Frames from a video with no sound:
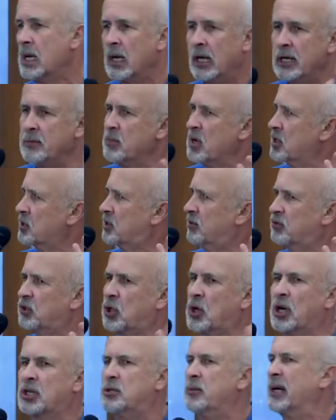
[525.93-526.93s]
He must have
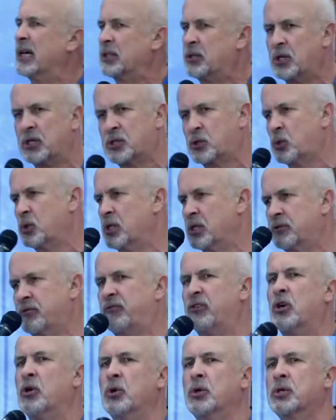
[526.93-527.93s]
talked about this with his
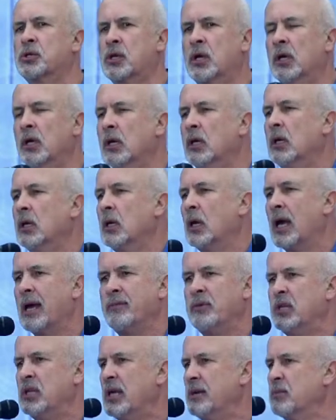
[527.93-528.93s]
folks. I
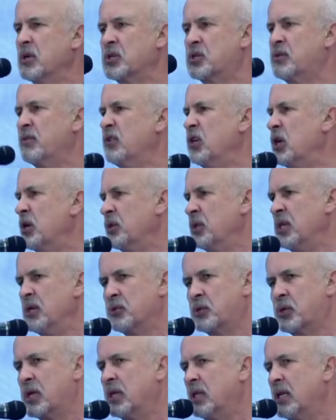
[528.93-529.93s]
mean, they must have known that it
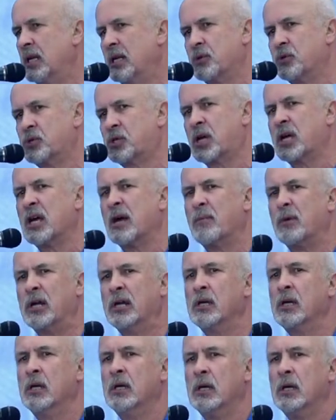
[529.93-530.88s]
was, that it was coming.